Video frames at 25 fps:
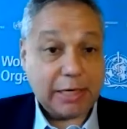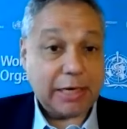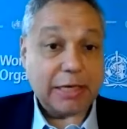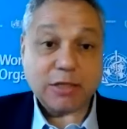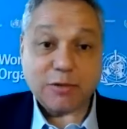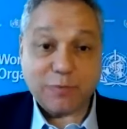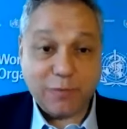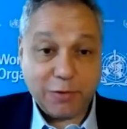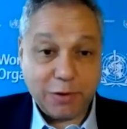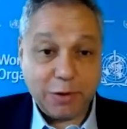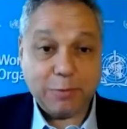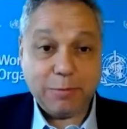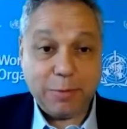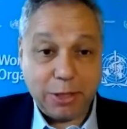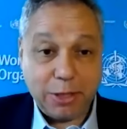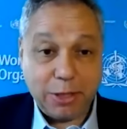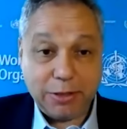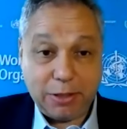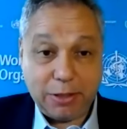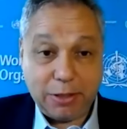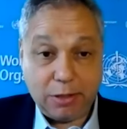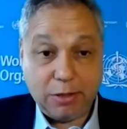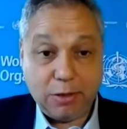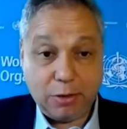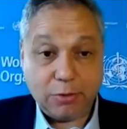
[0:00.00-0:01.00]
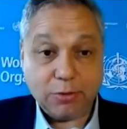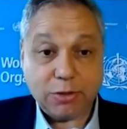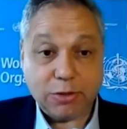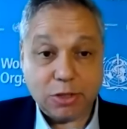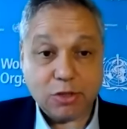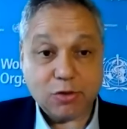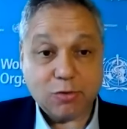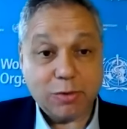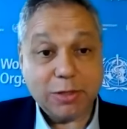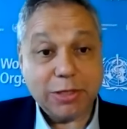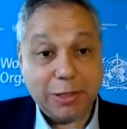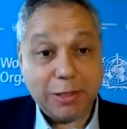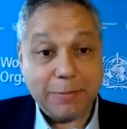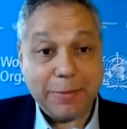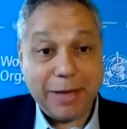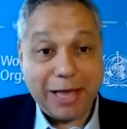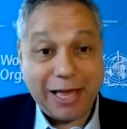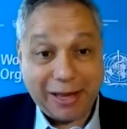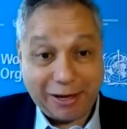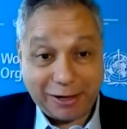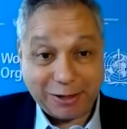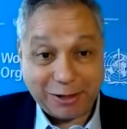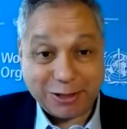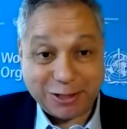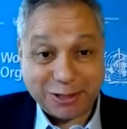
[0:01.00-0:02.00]
as for the billion doses, really
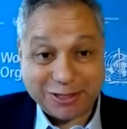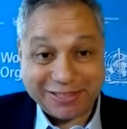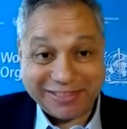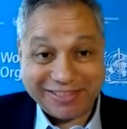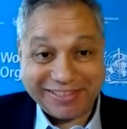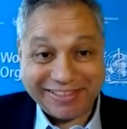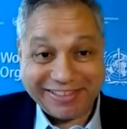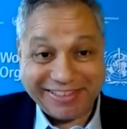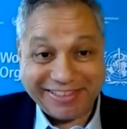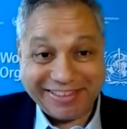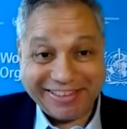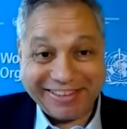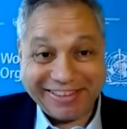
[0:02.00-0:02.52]
matters.